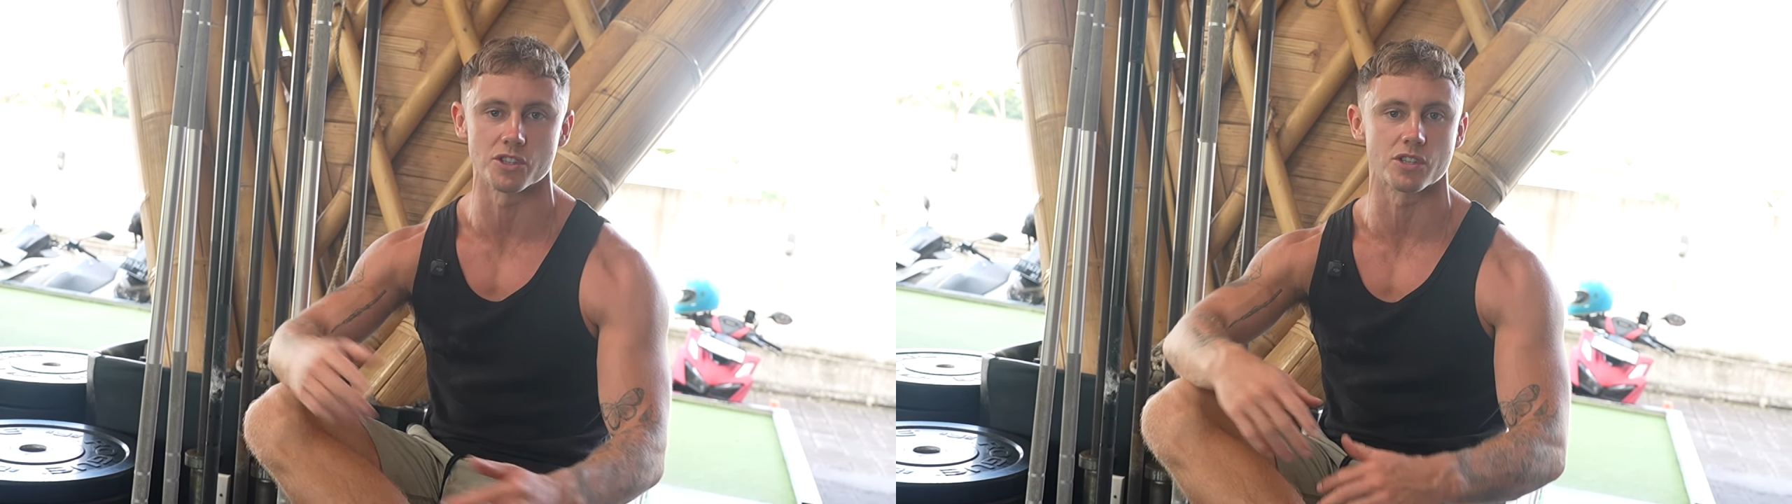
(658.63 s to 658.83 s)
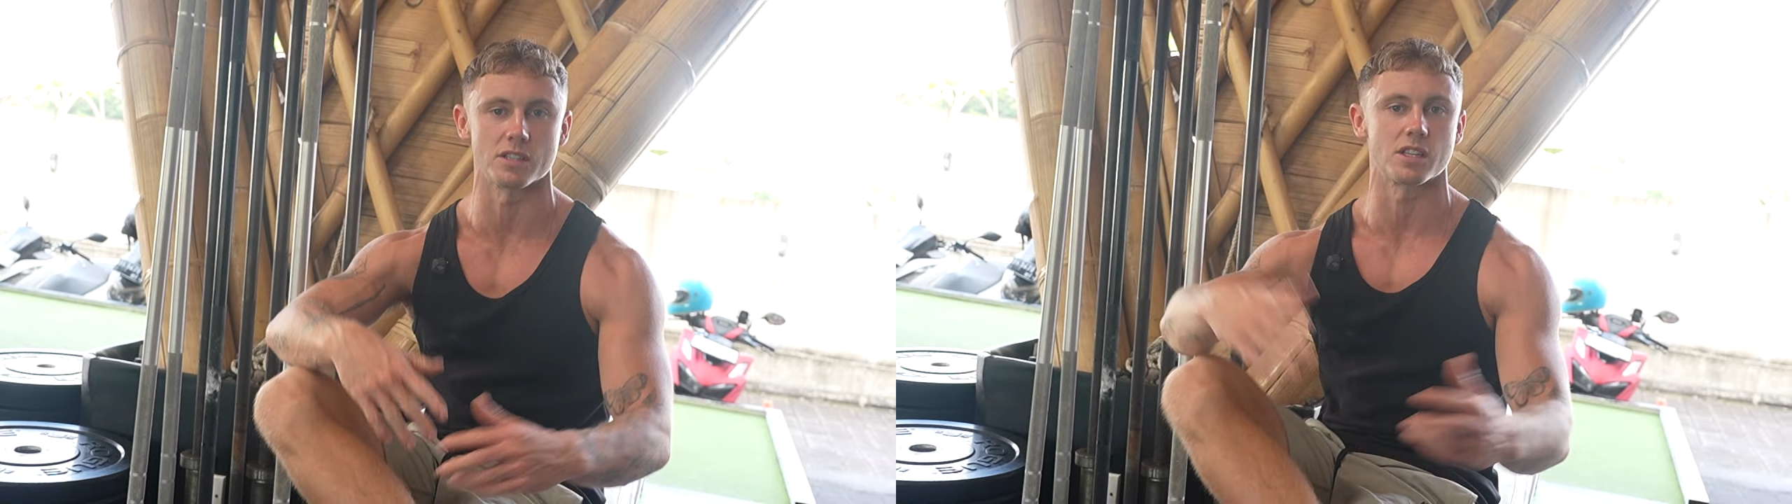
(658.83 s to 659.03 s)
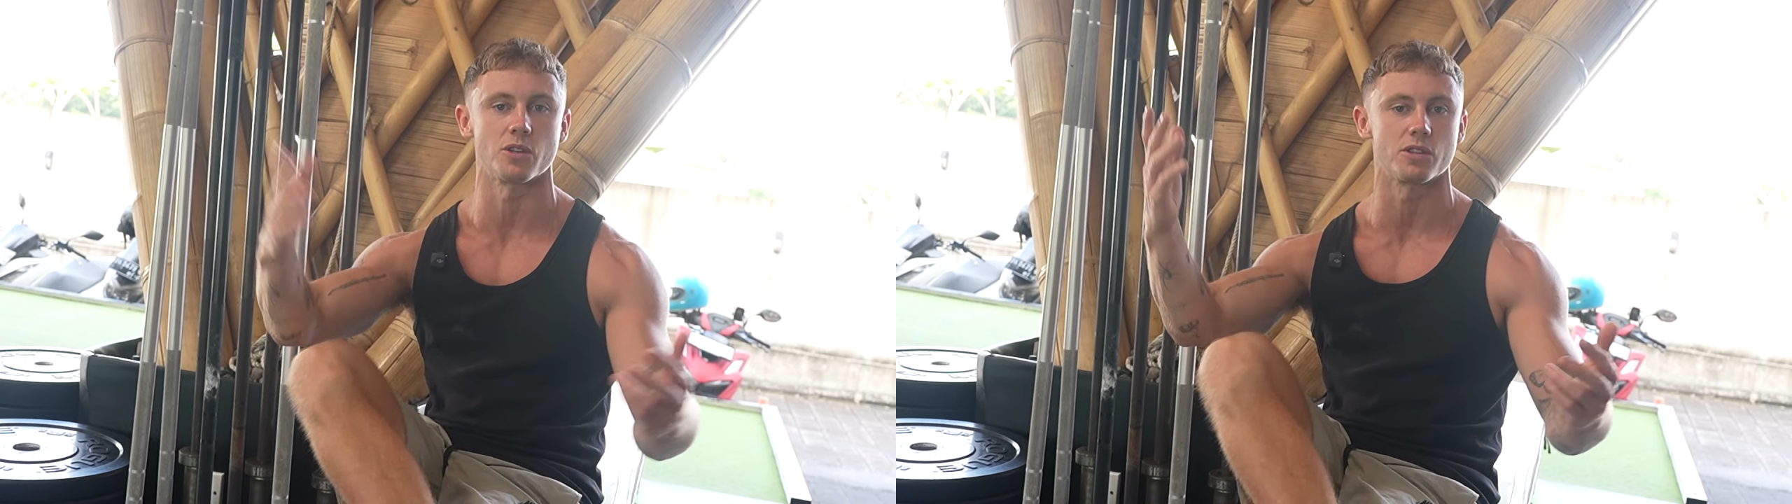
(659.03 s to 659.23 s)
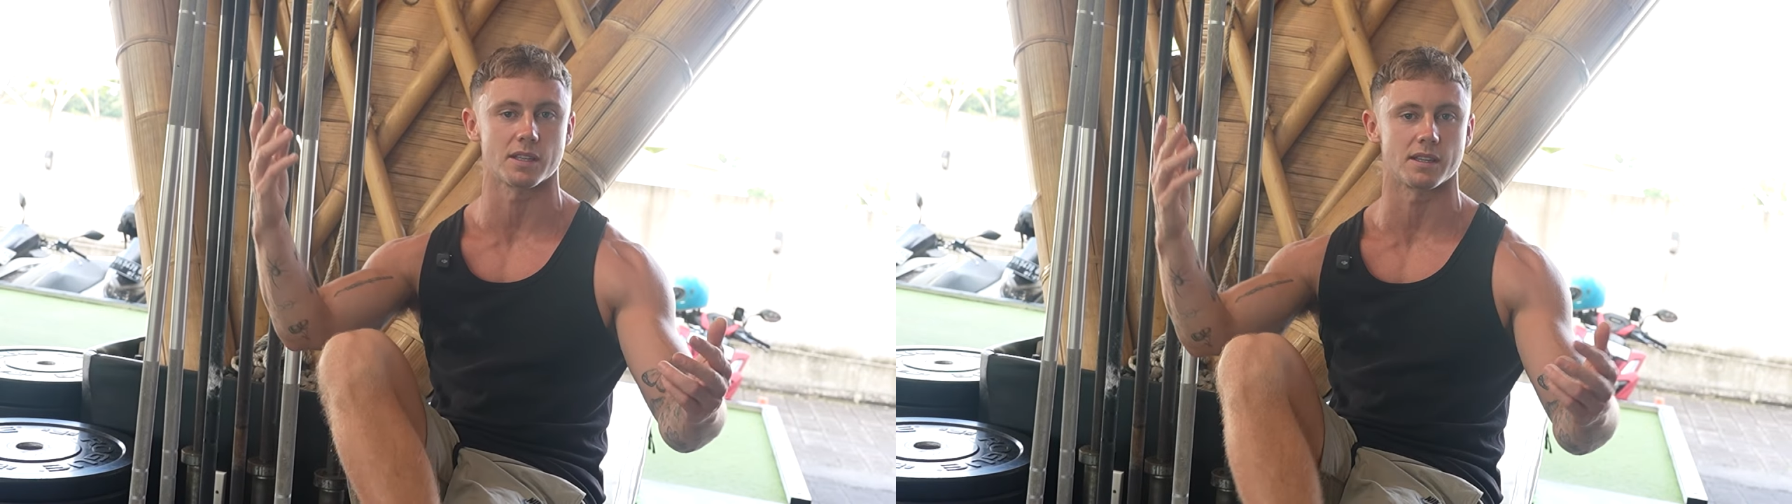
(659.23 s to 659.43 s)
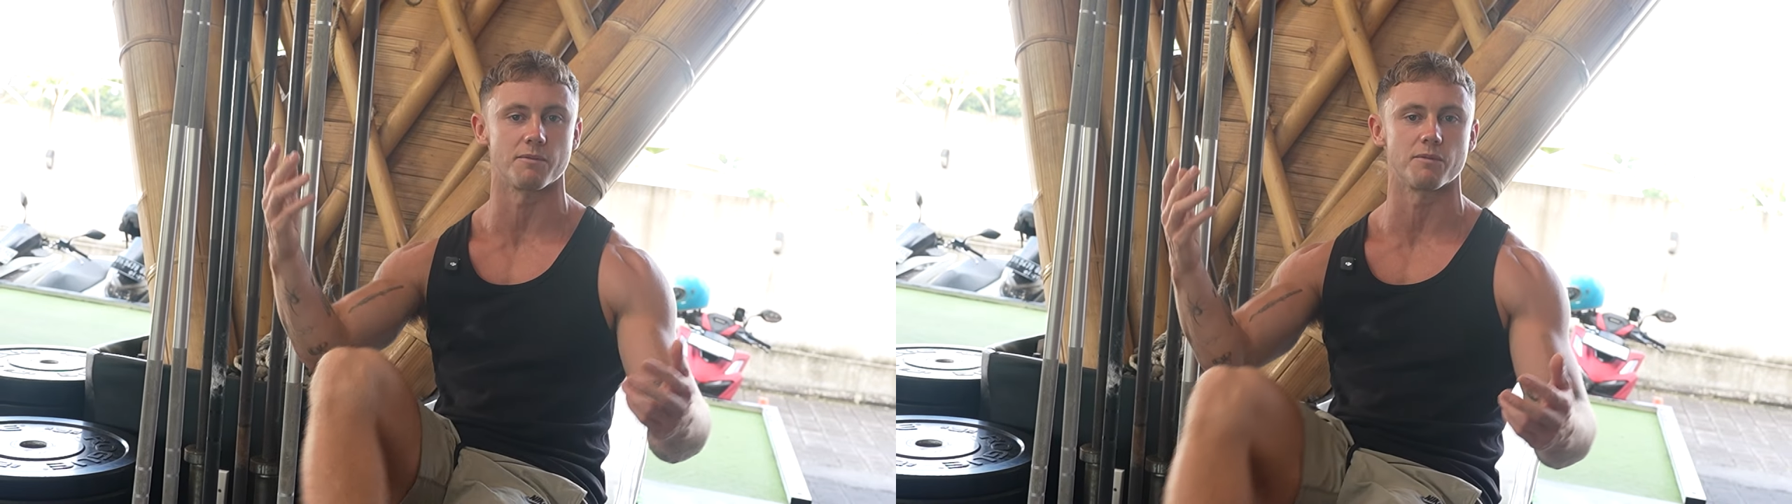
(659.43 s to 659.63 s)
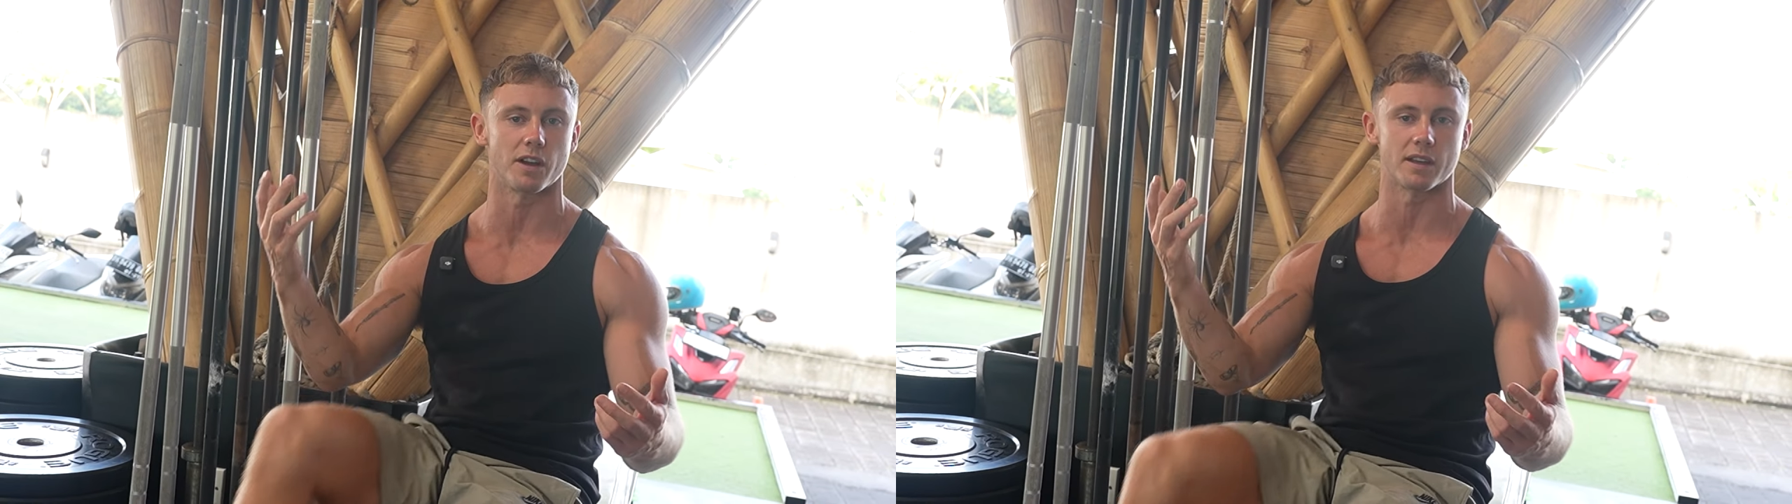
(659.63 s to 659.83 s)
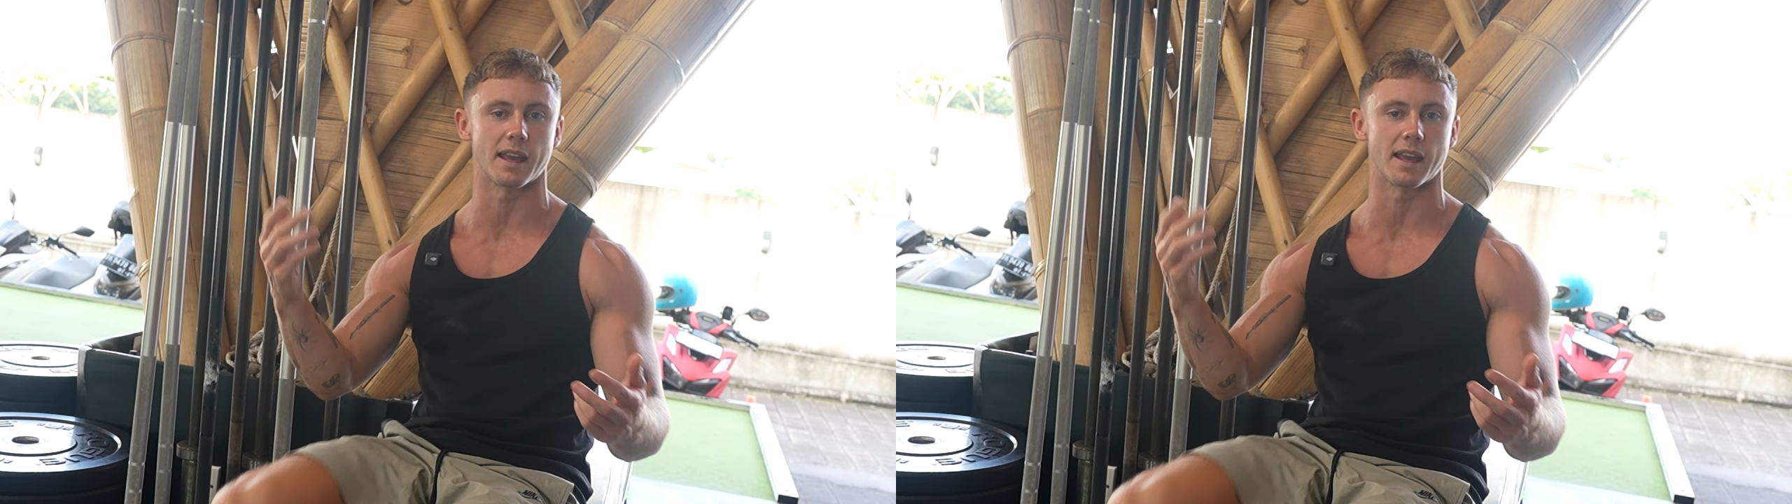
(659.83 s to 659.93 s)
just continuously fucking